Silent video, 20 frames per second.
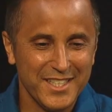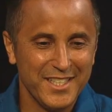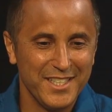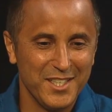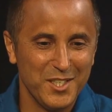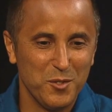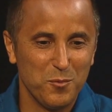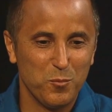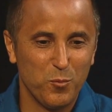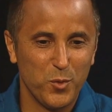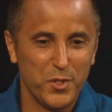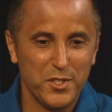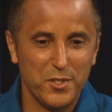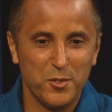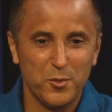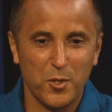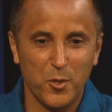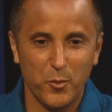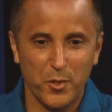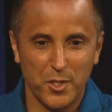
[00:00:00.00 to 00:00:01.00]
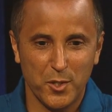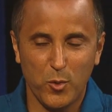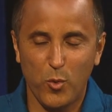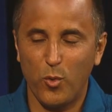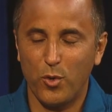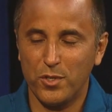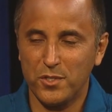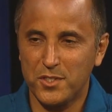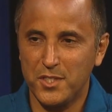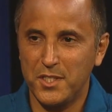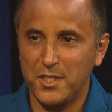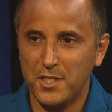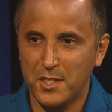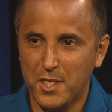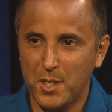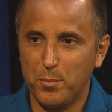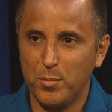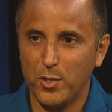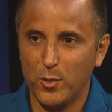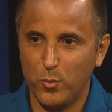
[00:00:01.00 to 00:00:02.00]
Um, we do go into quarantine a
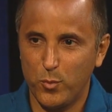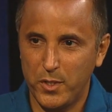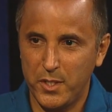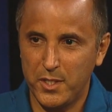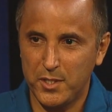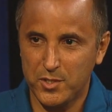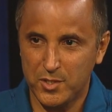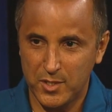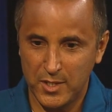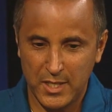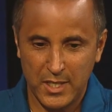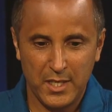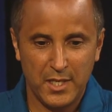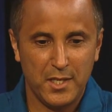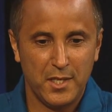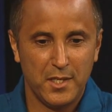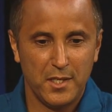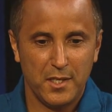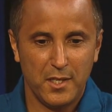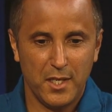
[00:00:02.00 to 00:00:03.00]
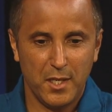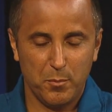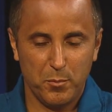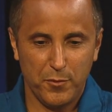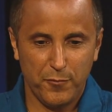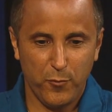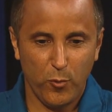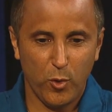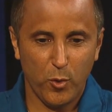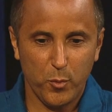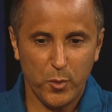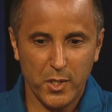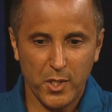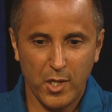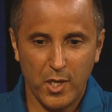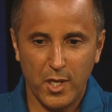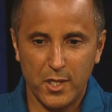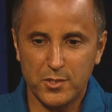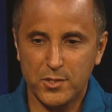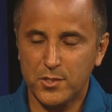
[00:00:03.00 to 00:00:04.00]
couple of weeks uh, before we
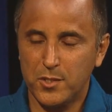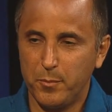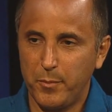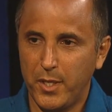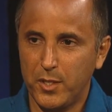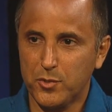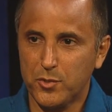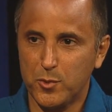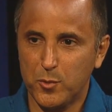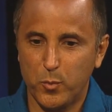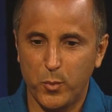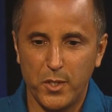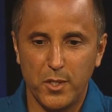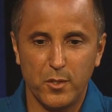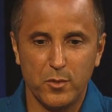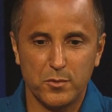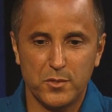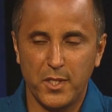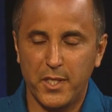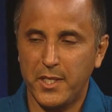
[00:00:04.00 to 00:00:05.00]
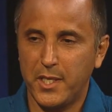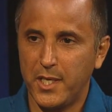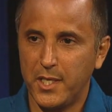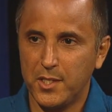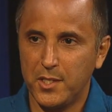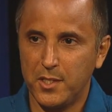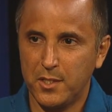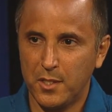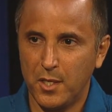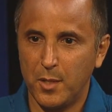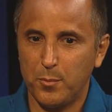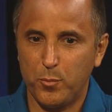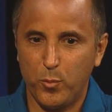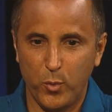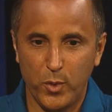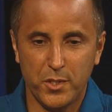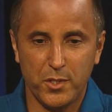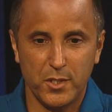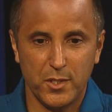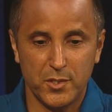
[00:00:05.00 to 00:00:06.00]
launch to make sure we don't take anything up
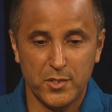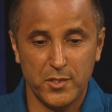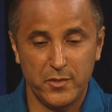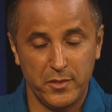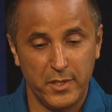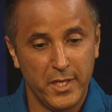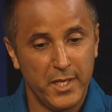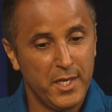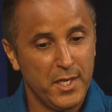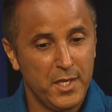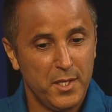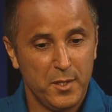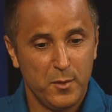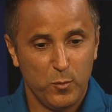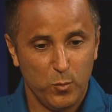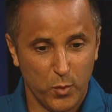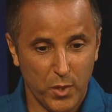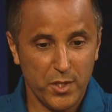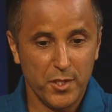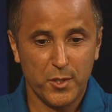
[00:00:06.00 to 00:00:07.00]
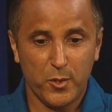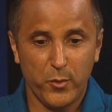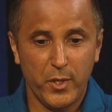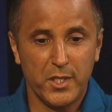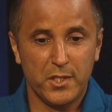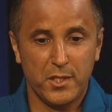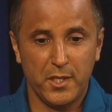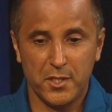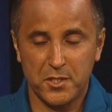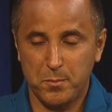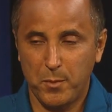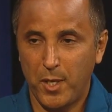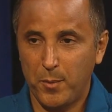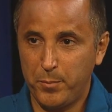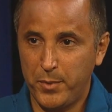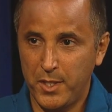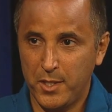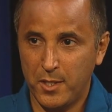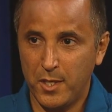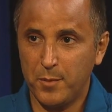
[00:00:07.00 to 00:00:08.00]
with us. And one of the great things about
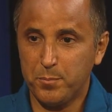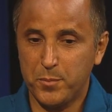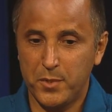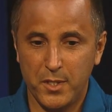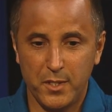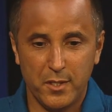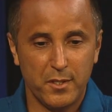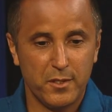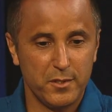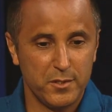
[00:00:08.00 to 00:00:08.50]
being up there